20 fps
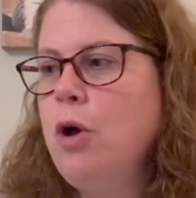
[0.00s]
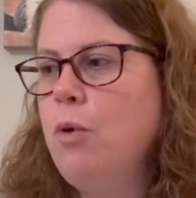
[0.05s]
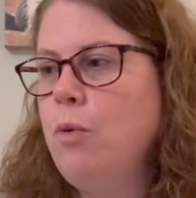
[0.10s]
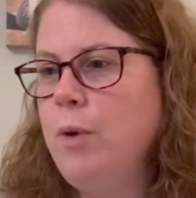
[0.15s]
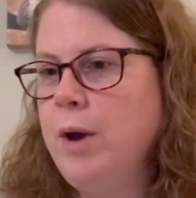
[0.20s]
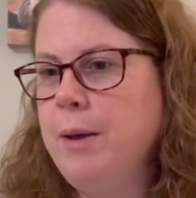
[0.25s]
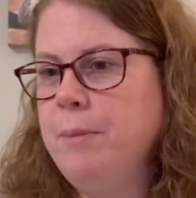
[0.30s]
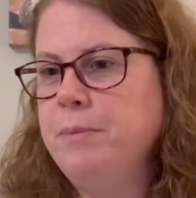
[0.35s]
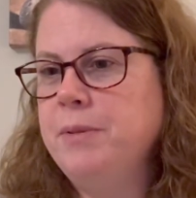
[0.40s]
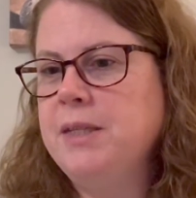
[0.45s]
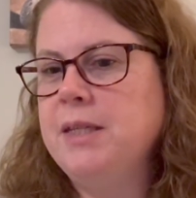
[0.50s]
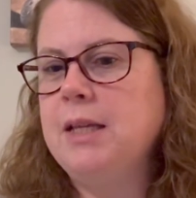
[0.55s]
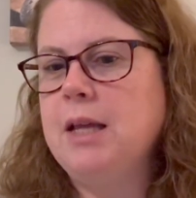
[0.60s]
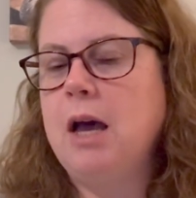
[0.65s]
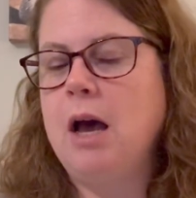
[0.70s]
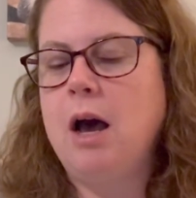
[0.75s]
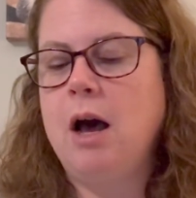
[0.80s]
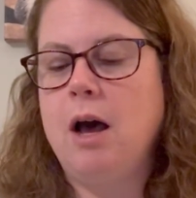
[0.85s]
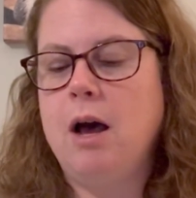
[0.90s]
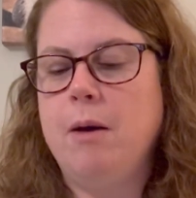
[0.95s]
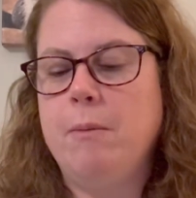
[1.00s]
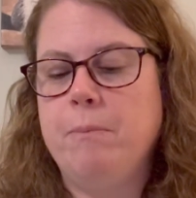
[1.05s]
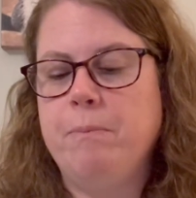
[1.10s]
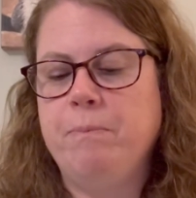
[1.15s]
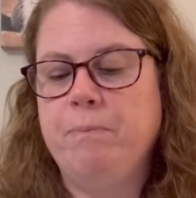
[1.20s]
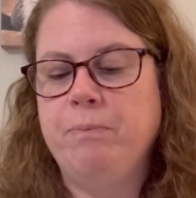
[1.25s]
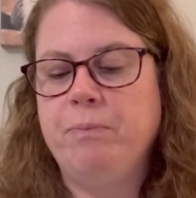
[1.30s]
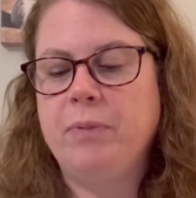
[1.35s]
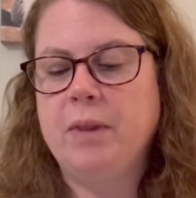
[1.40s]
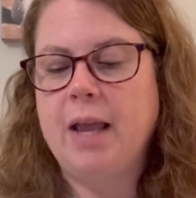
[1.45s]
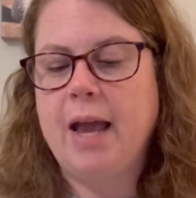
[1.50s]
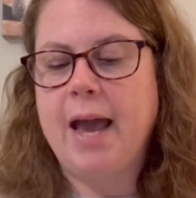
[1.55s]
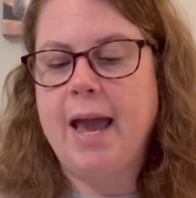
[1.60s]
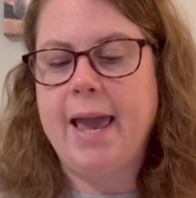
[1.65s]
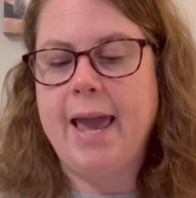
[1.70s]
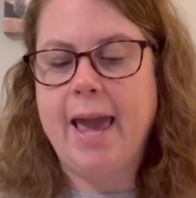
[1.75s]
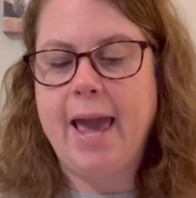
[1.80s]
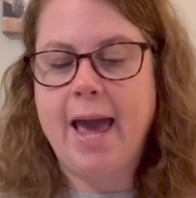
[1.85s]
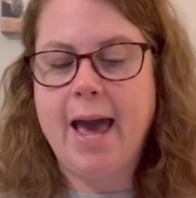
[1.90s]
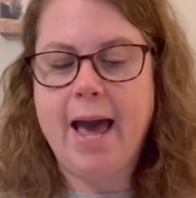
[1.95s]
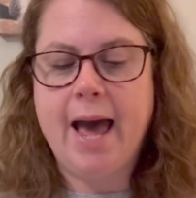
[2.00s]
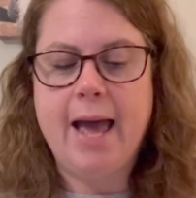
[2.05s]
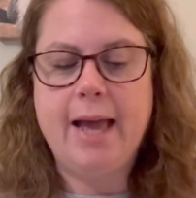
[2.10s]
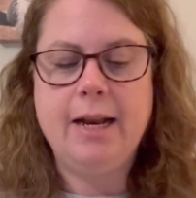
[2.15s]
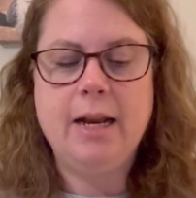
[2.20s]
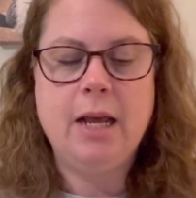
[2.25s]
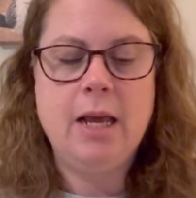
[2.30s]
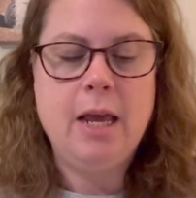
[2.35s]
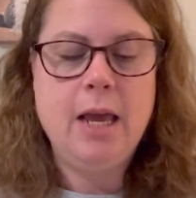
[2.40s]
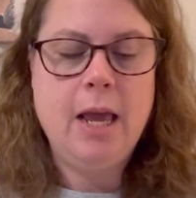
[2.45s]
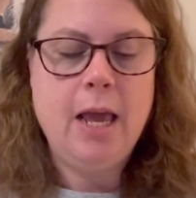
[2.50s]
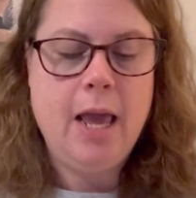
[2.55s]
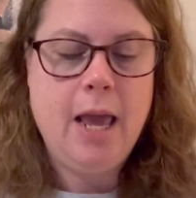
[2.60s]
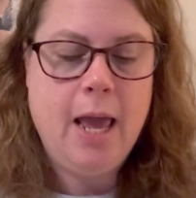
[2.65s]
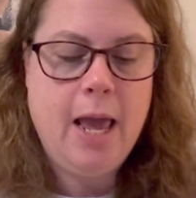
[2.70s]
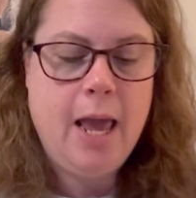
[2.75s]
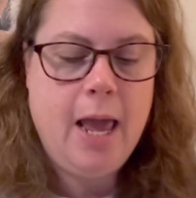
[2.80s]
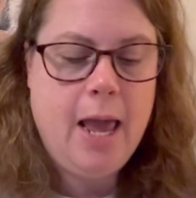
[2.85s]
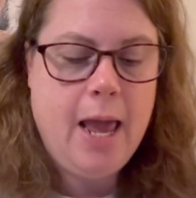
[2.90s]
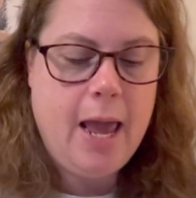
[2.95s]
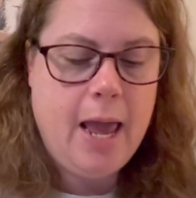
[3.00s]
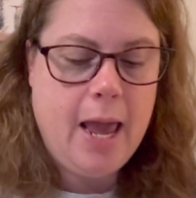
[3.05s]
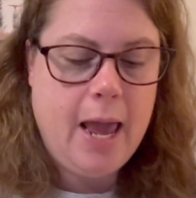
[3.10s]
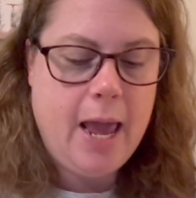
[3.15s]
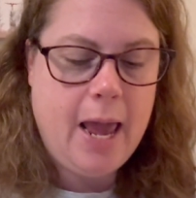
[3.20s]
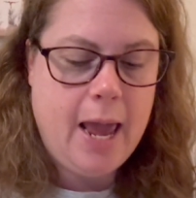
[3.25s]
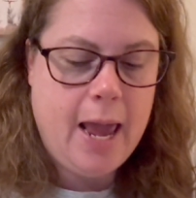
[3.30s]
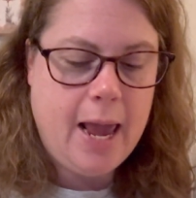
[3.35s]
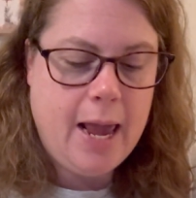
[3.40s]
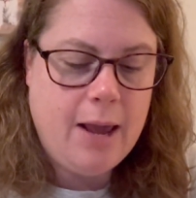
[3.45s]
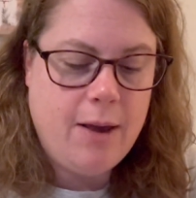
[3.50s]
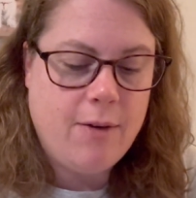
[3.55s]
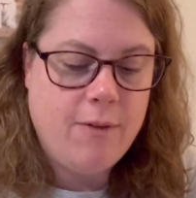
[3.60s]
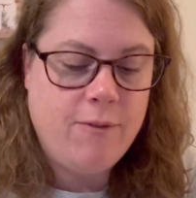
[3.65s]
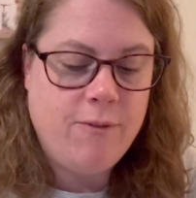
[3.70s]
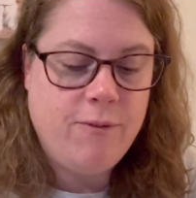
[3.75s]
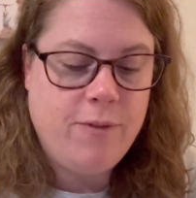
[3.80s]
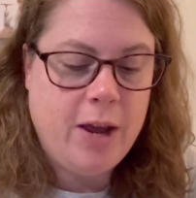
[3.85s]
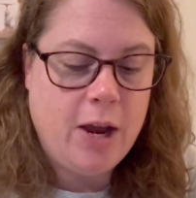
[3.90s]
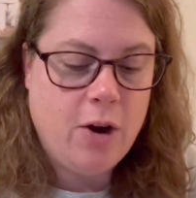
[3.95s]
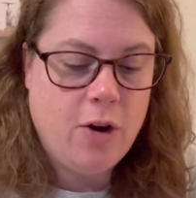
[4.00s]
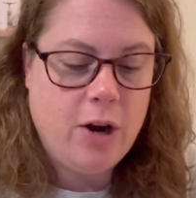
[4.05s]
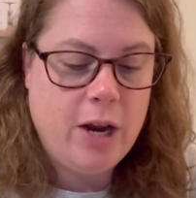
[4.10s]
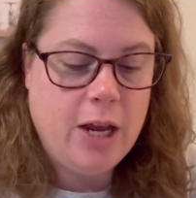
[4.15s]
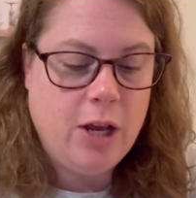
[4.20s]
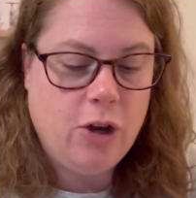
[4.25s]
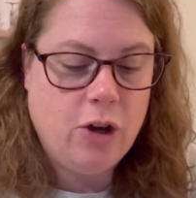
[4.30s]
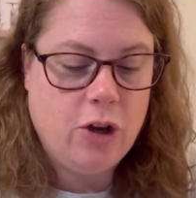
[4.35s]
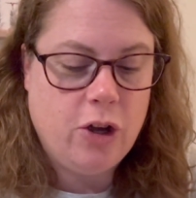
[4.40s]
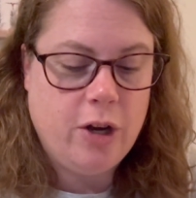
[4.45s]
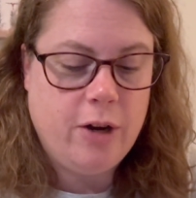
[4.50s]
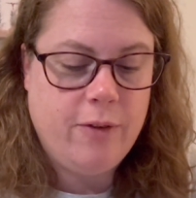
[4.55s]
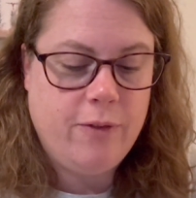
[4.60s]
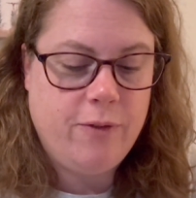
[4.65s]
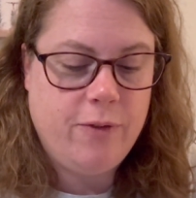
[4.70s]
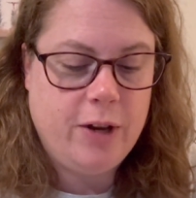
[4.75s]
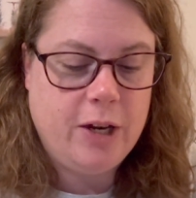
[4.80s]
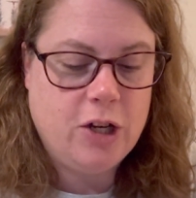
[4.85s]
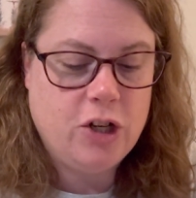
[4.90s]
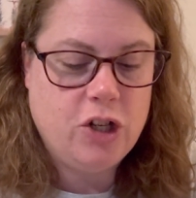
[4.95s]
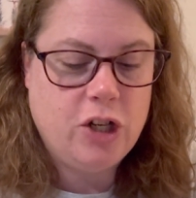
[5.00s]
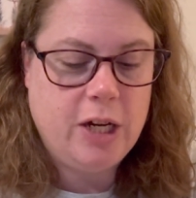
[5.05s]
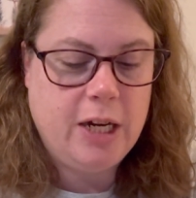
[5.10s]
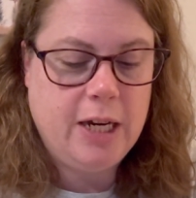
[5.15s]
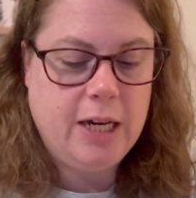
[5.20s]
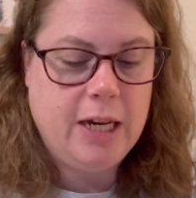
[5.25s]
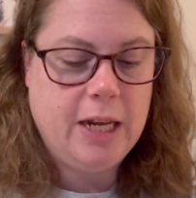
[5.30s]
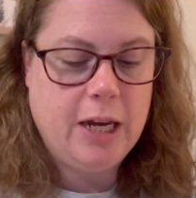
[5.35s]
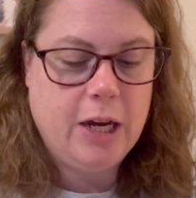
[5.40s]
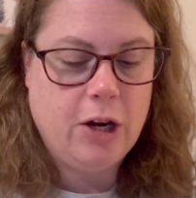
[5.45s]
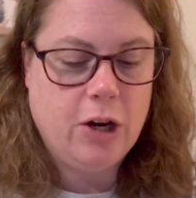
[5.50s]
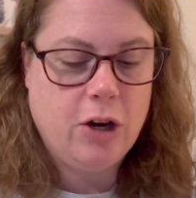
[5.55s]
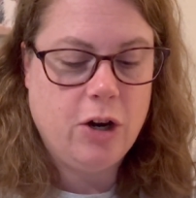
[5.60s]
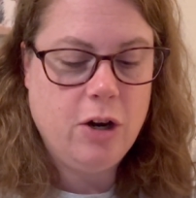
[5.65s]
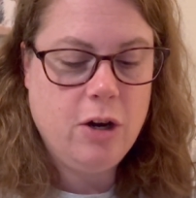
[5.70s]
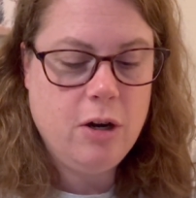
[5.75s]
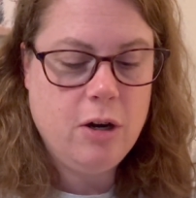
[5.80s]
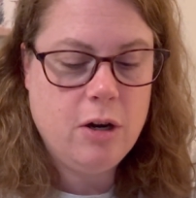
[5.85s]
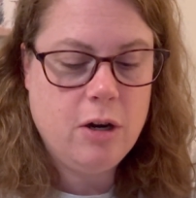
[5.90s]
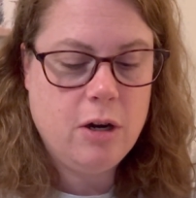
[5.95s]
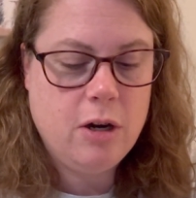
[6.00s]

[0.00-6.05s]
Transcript: WIPs. I had a very good finishing year,